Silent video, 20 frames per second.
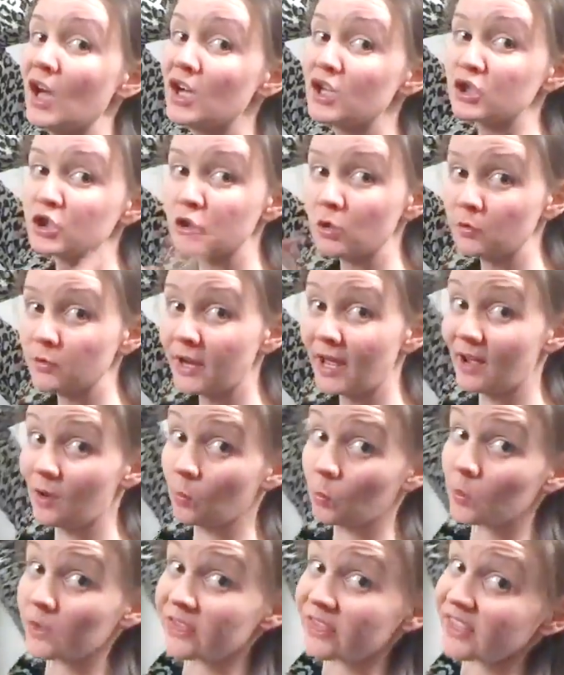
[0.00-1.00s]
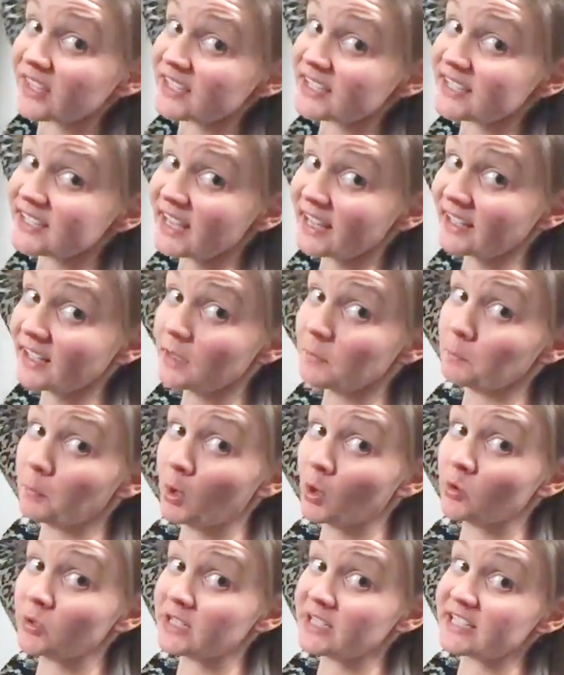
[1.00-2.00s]
So now with this second
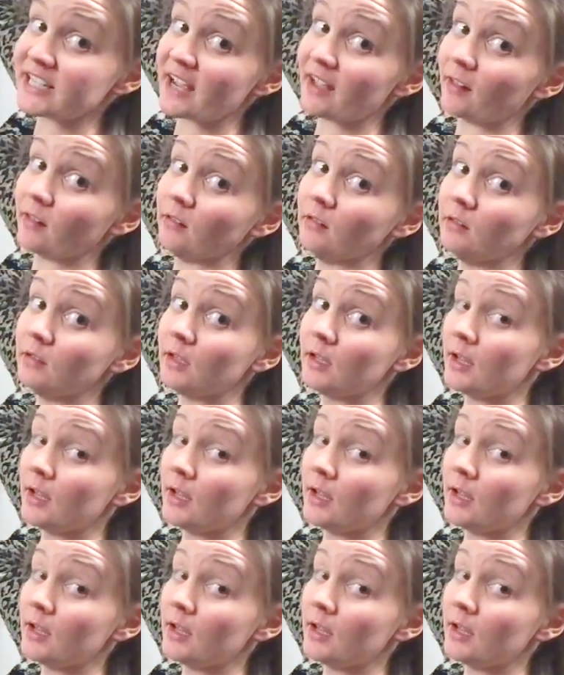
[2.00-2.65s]
ponytail,